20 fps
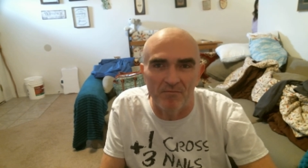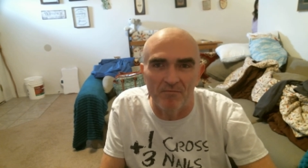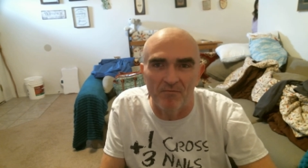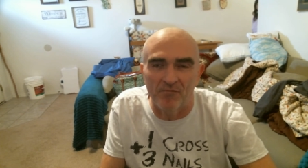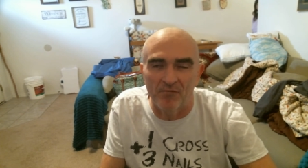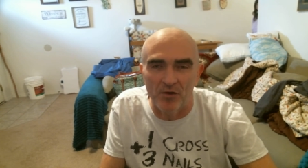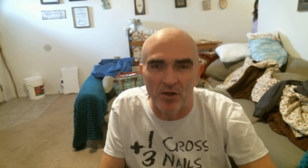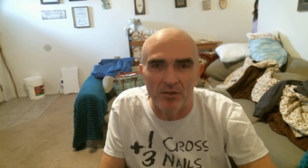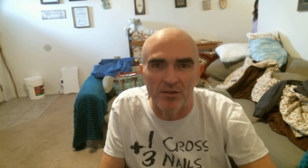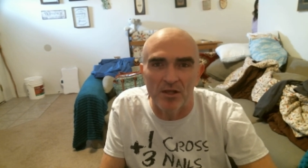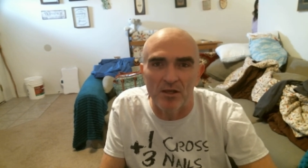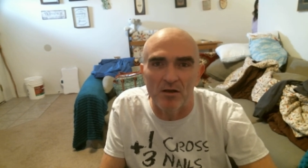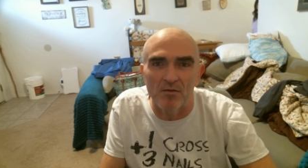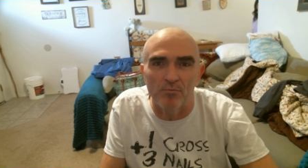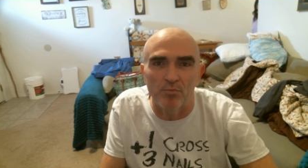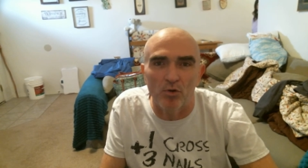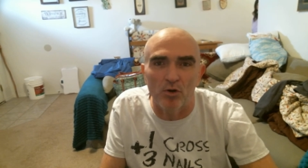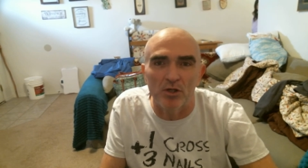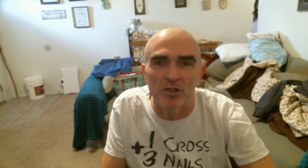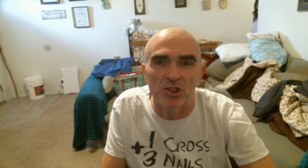for the
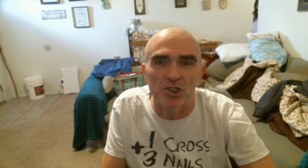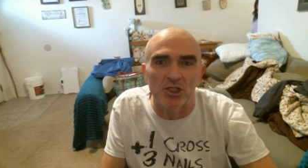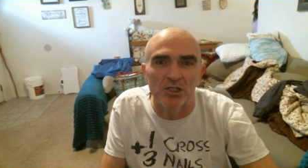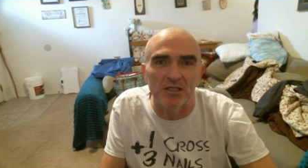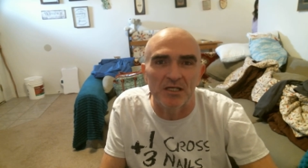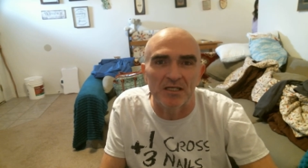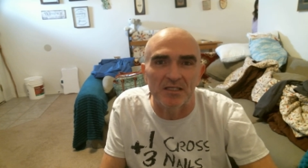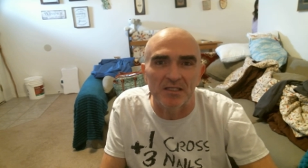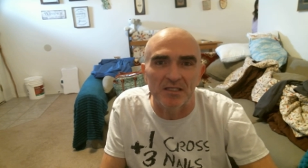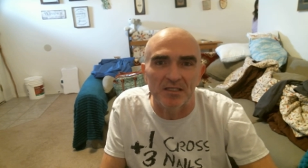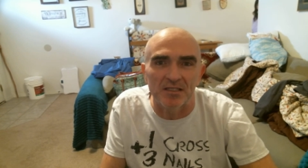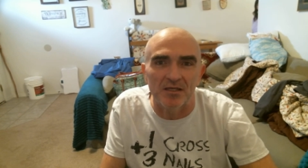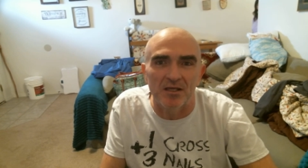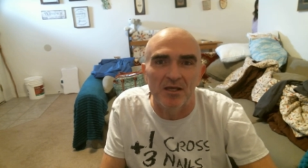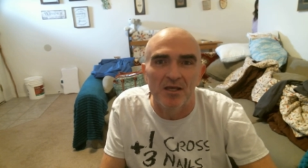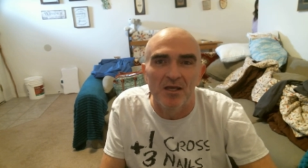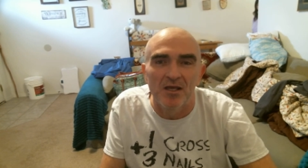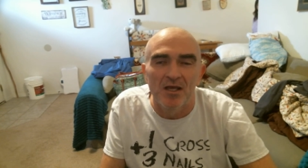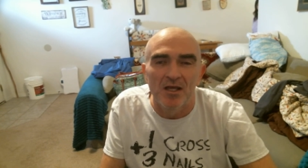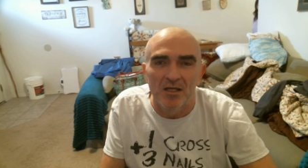abortionist
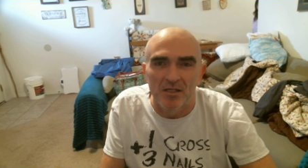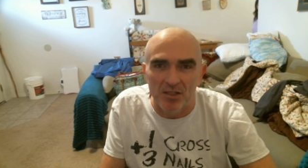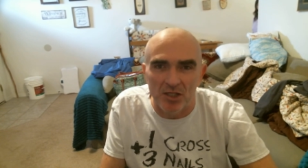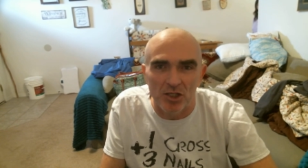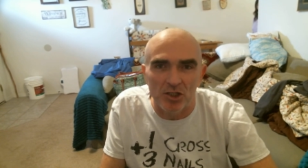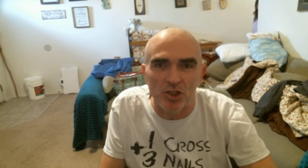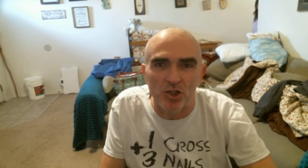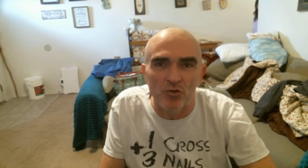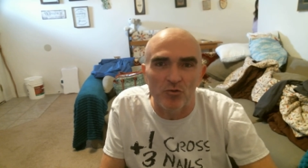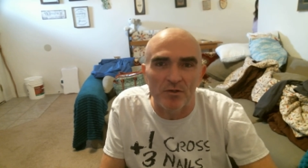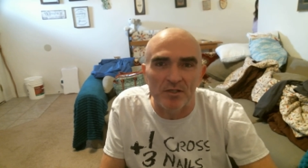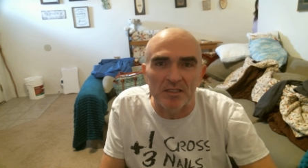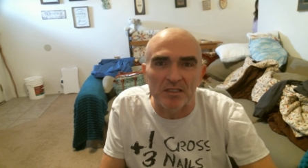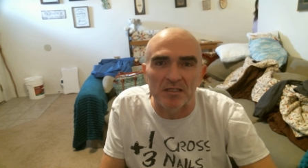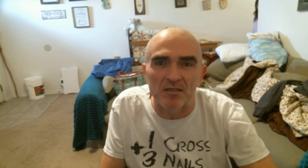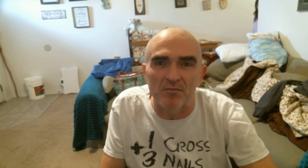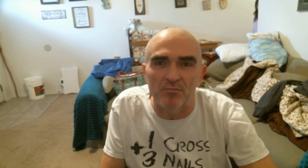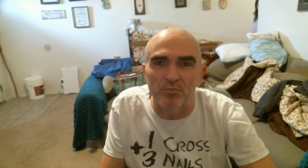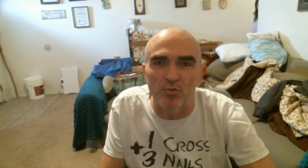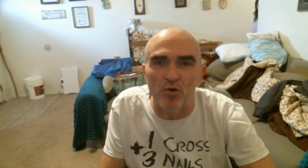to do
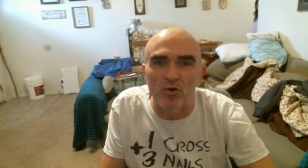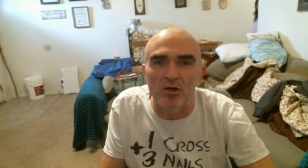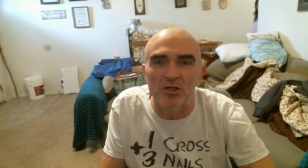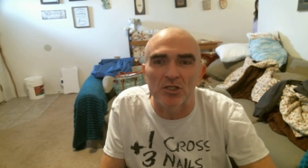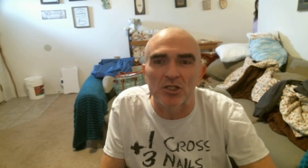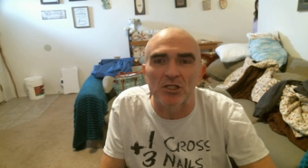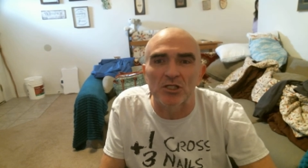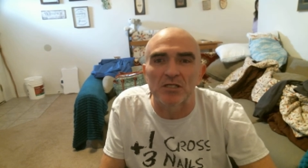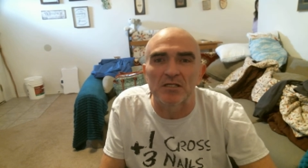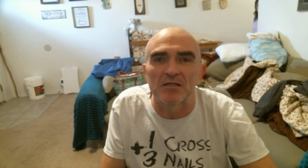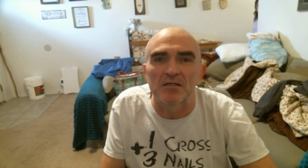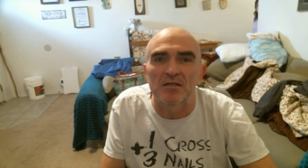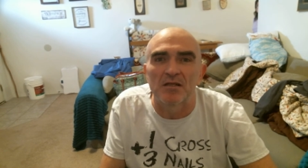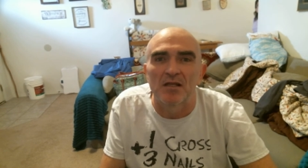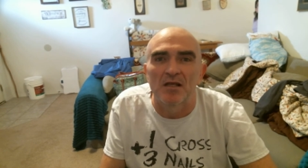his abortion.